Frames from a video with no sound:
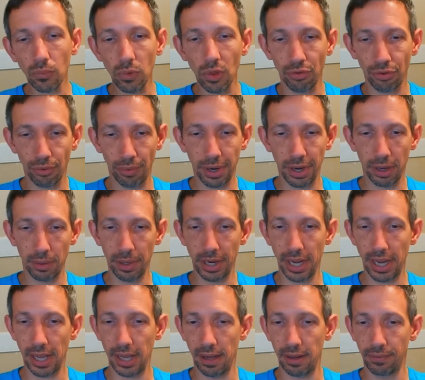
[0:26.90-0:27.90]
So here we
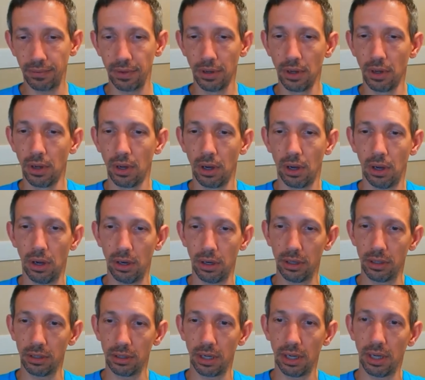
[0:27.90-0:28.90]
have
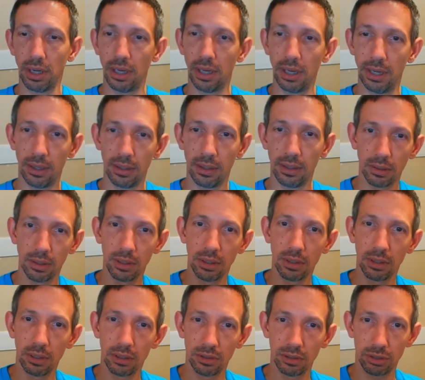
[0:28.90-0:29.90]
our
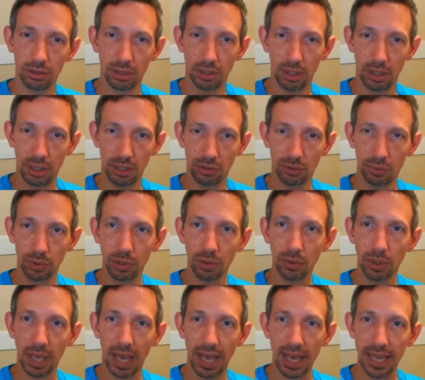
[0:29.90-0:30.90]

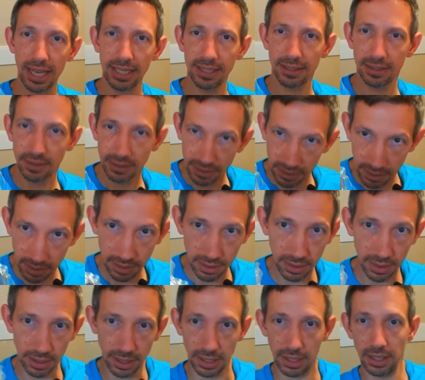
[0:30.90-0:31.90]
drill guides
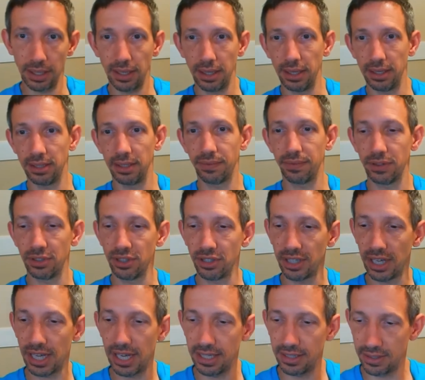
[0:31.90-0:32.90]
at different
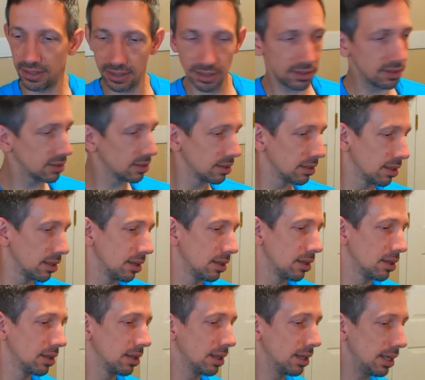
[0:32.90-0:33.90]
sizes,
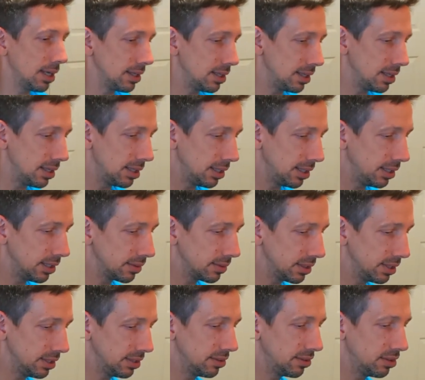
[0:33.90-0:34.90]
and then here
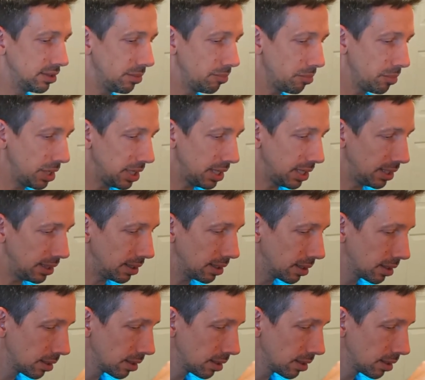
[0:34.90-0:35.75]
is the main